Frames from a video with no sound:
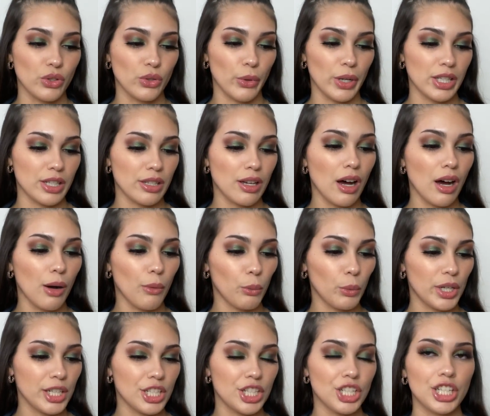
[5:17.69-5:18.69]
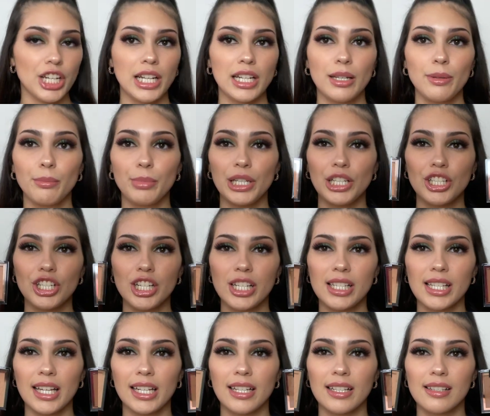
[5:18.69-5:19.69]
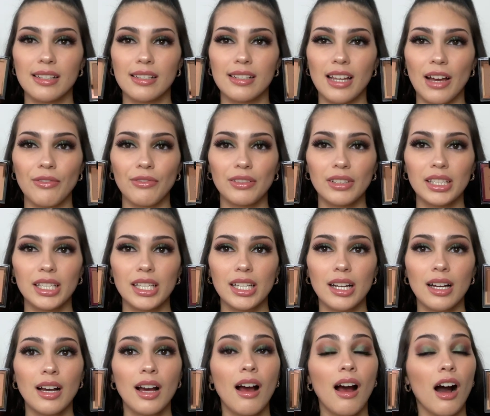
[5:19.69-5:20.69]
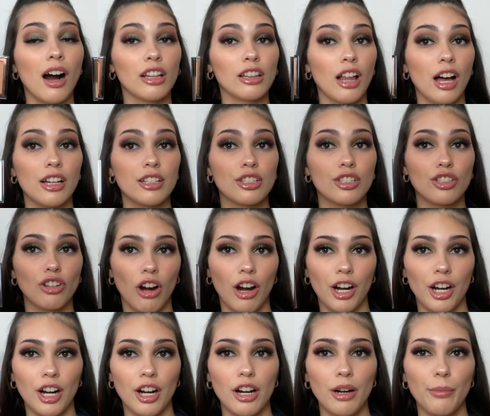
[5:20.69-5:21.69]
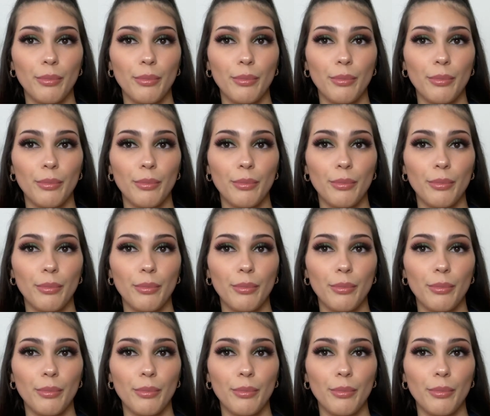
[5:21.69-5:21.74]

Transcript: So I saw what Shady Beaches, and it's definitely a lot darker,